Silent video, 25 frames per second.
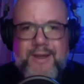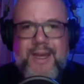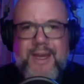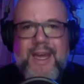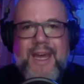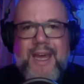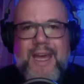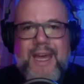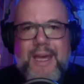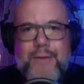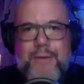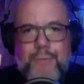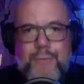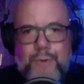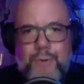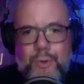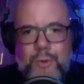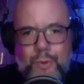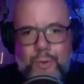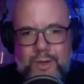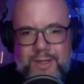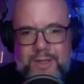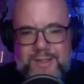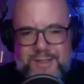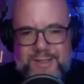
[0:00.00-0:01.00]

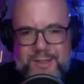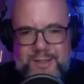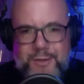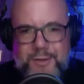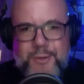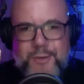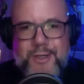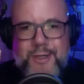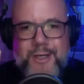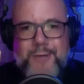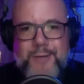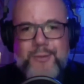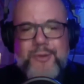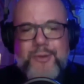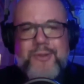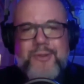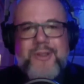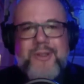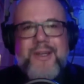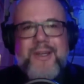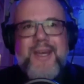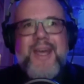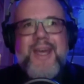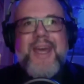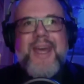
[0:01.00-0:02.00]
Everyone is incredible.
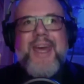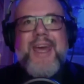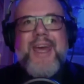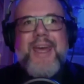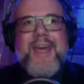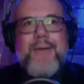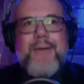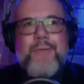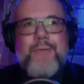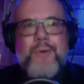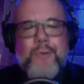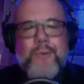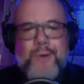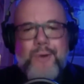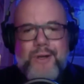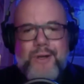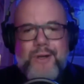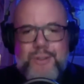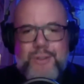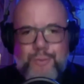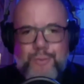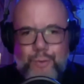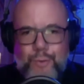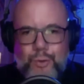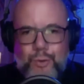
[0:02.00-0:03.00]
Everyone
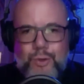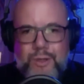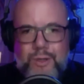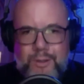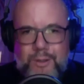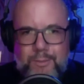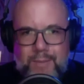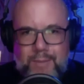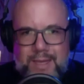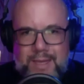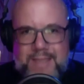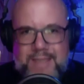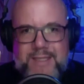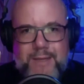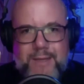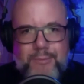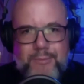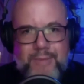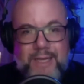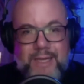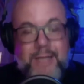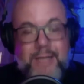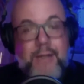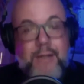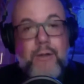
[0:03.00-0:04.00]
has fought an amazing
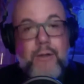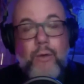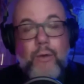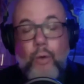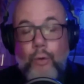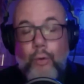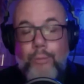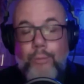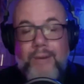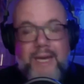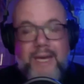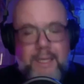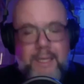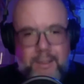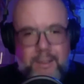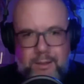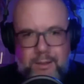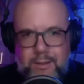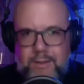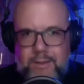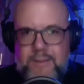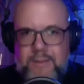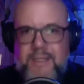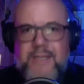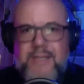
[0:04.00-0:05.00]
battle or
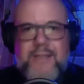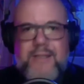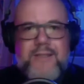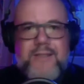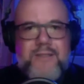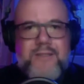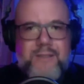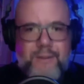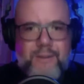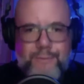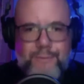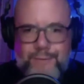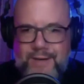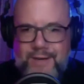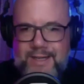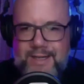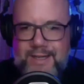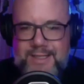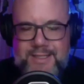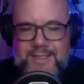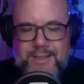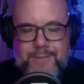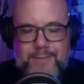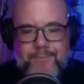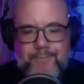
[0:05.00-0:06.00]
battles and is still
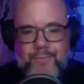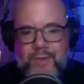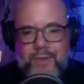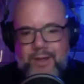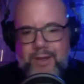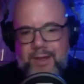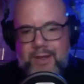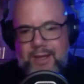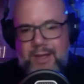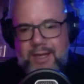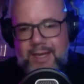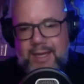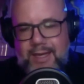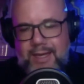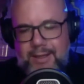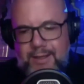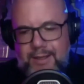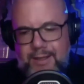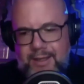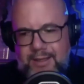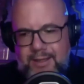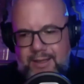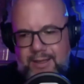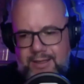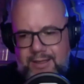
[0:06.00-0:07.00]
fighting. And
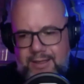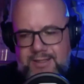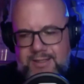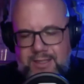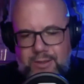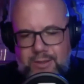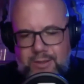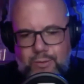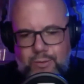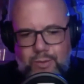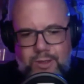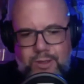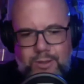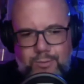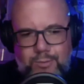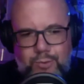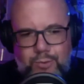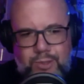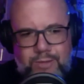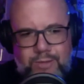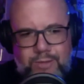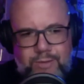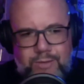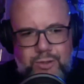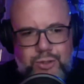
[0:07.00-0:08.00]
yeah. I, I said in one of the
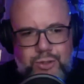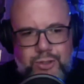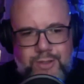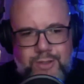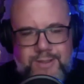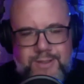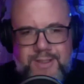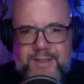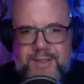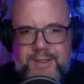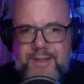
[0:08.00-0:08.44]
previous shows that